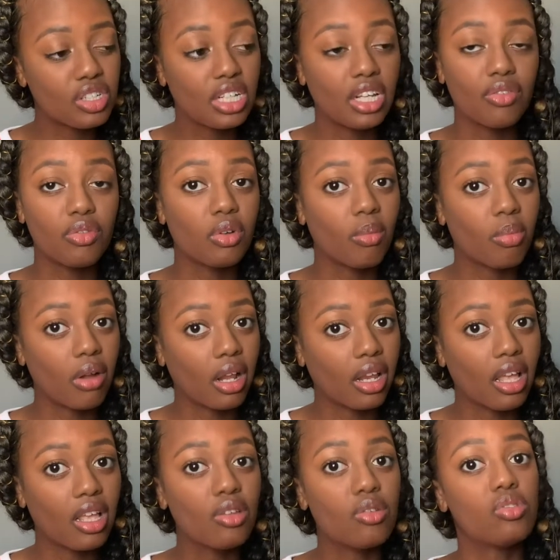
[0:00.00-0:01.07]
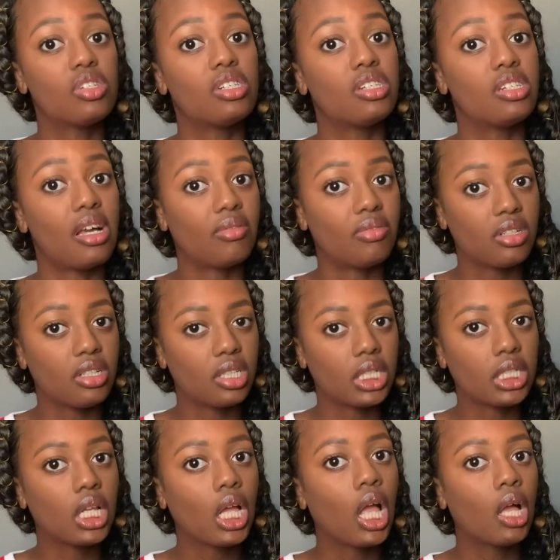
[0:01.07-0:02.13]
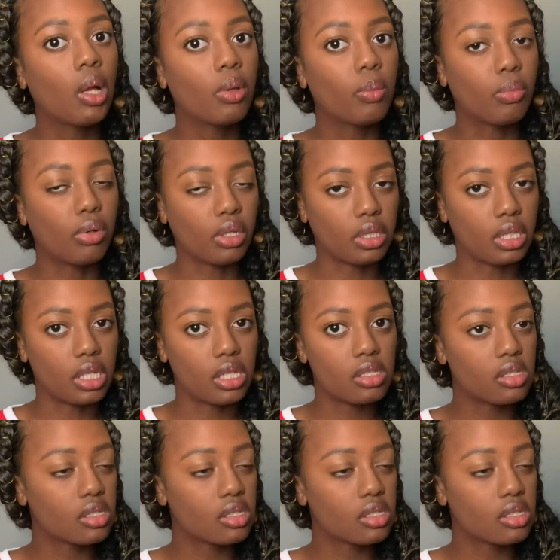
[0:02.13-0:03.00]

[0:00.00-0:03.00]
if you're pregnant, you should definitely put this.